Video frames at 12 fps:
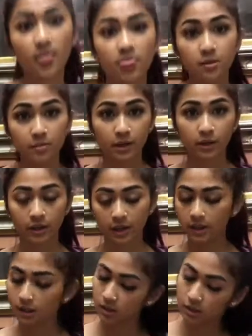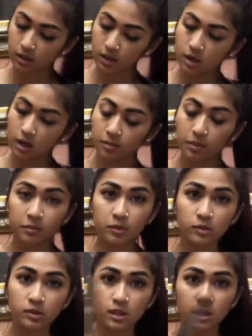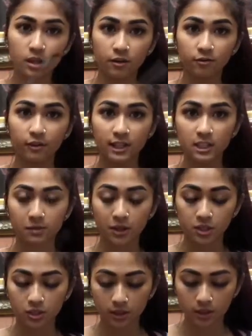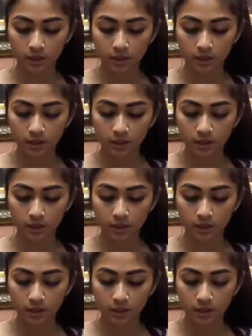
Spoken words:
the bigger cake. I'm using a flat spatula,